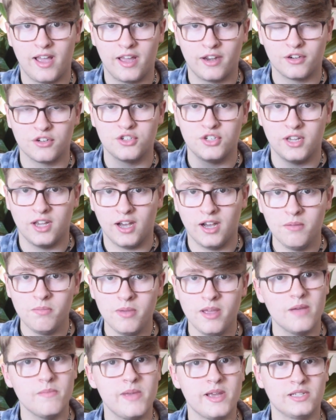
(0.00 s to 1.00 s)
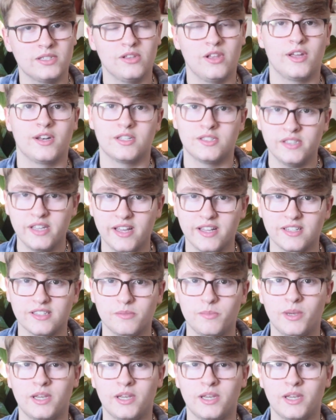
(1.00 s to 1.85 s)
energy up, it makes a lot of sense.